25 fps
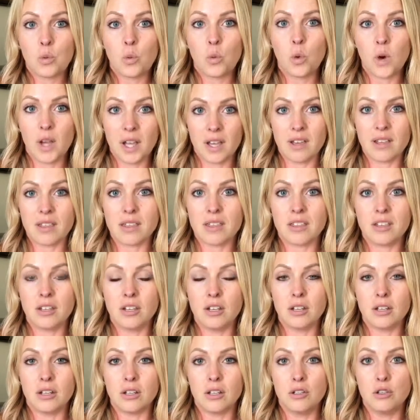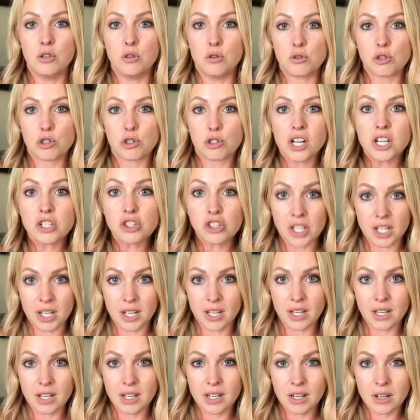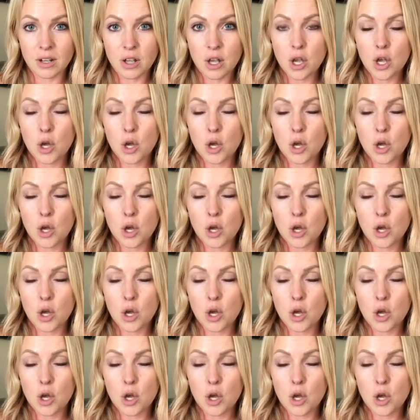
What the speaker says: with nutrition